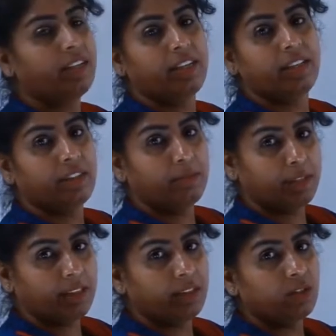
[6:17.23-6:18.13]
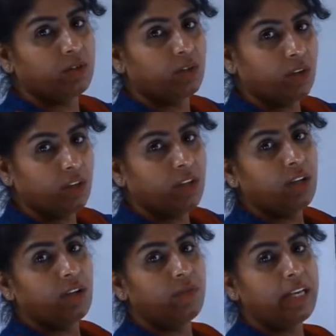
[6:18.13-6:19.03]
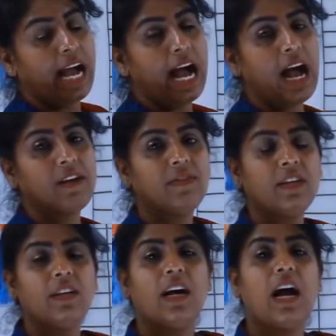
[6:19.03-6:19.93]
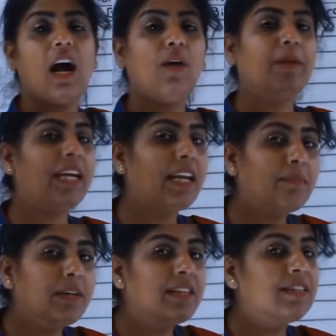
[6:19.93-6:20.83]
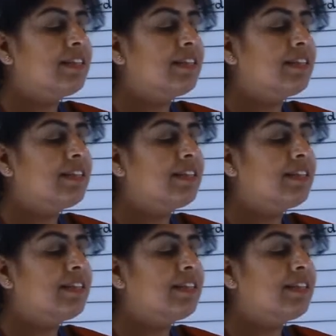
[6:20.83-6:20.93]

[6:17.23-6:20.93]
is the bird. So we have how many animals?